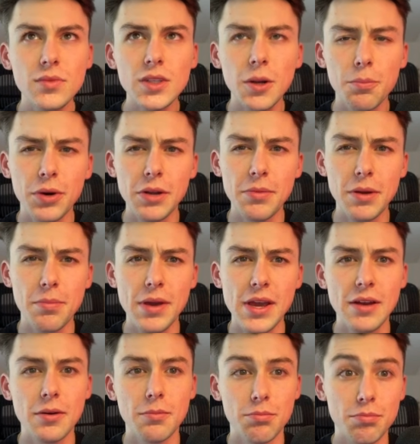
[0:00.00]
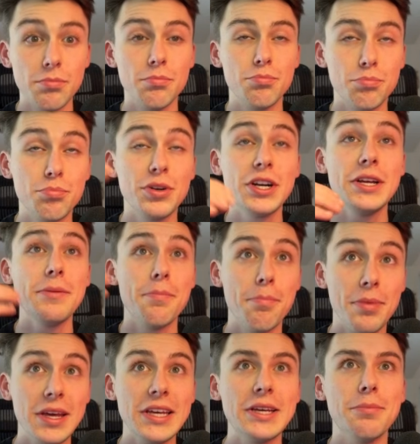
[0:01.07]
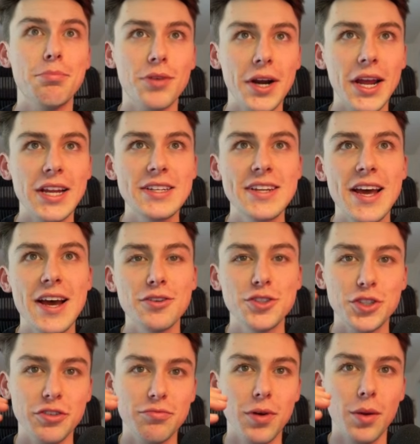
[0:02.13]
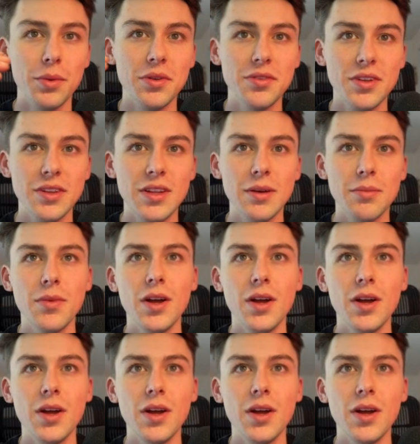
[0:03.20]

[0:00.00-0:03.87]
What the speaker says: pretty big brand now, so you've probably seen them.